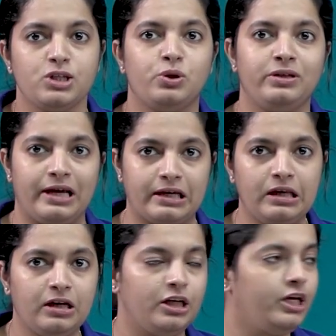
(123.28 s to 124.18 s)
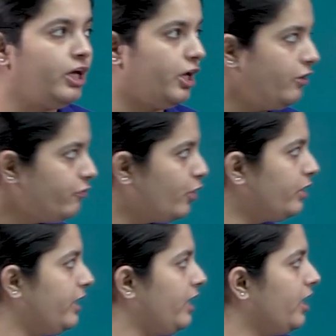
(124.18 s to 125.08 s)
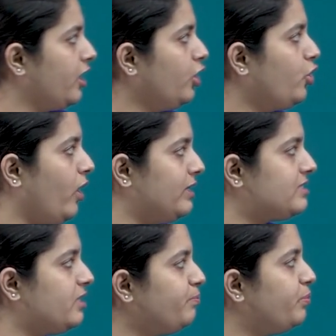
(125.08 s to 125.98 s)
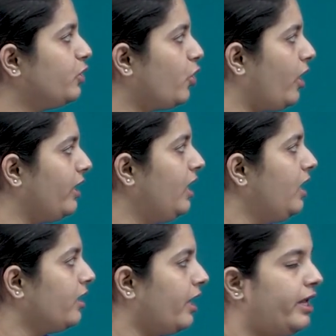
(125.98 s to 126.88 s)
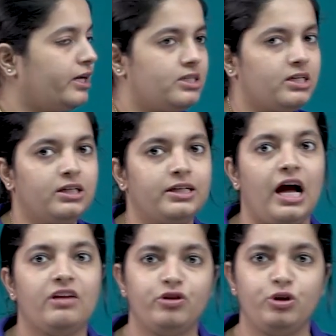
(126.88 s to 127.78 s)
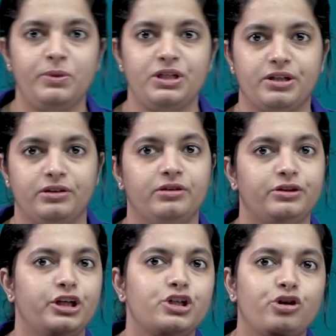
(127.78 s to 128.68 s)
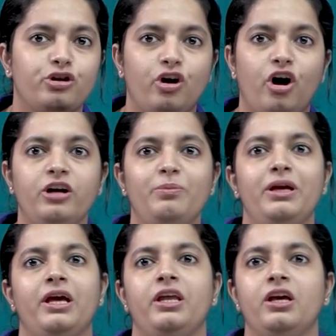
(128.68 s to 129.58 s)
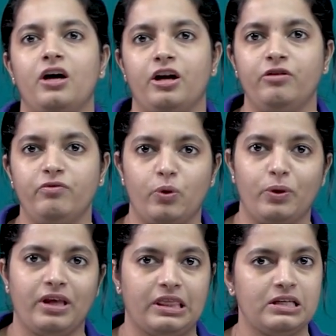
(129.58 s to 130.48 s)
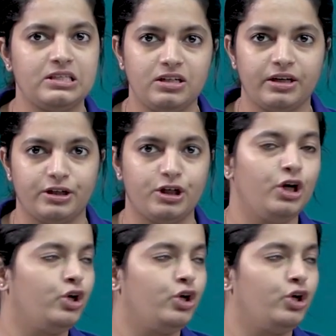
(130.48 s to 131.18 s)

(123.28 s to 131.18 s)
So technically, if you're taking a coil, simple coil connecting a galvanometer, there should not be any current flowing in the circuit,